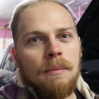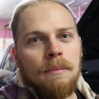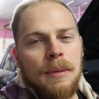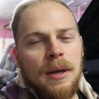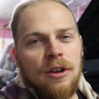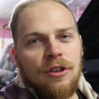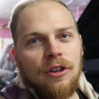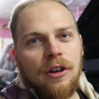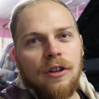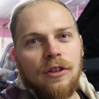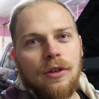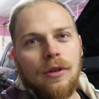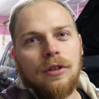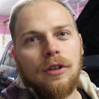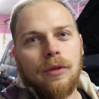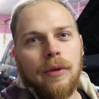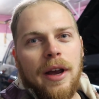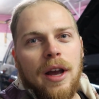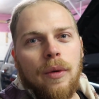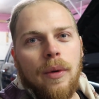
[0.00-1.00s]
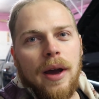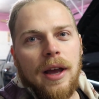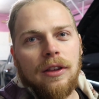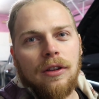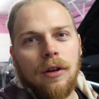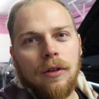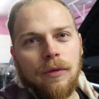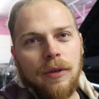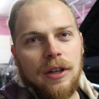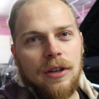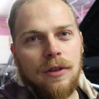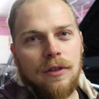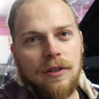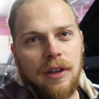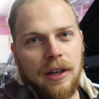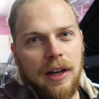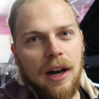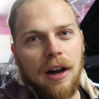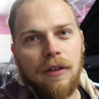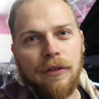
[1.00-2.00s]
be sure to do it the right way. Don't reuse
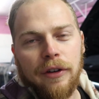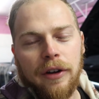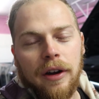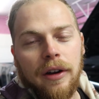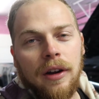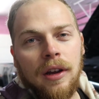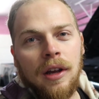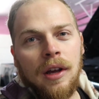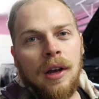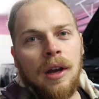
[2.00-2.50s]
the cover.